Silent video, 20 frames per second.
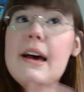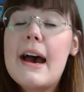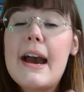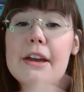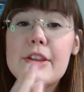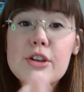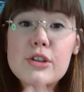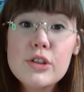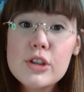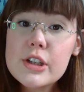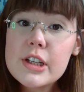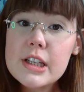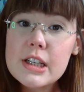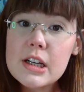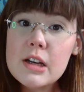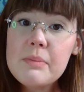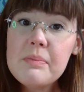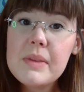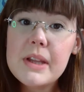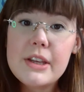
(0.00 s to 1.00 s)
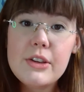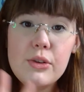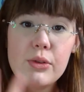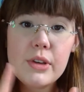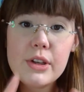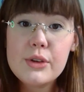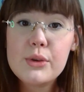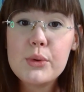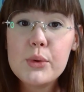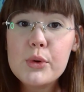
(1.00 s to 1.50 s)
either look it up, like you
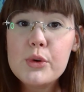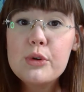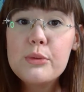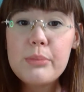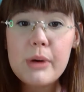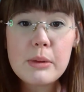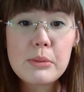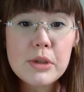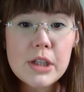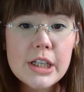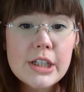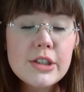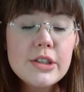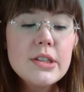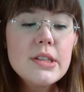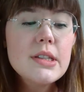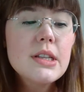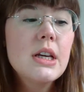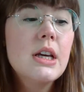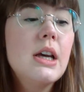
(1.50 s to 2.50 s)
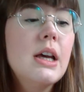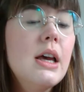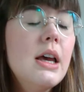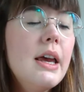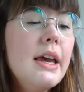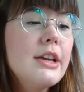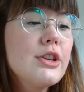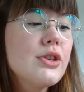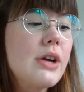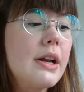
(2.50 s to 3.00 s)
can Google bubble letters
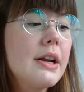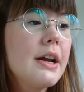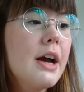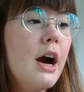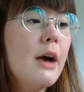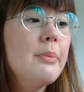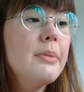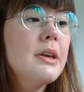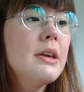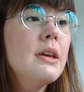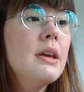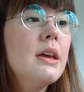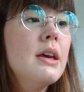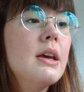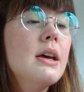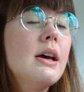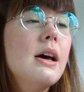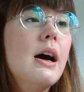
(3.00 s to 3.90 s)
and try to copy.